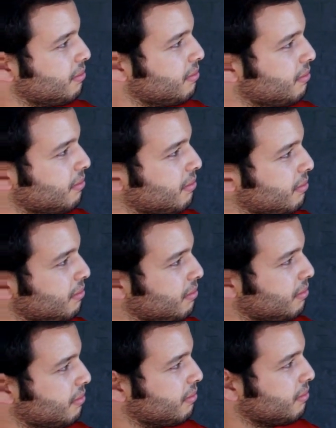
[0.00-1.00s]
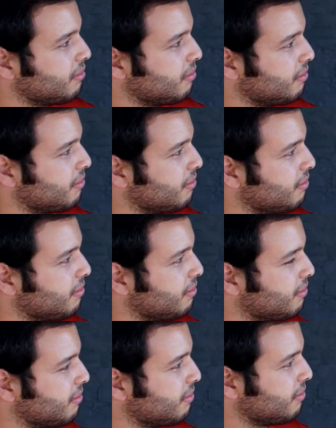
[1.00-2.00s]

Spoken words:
The person shown says nothing.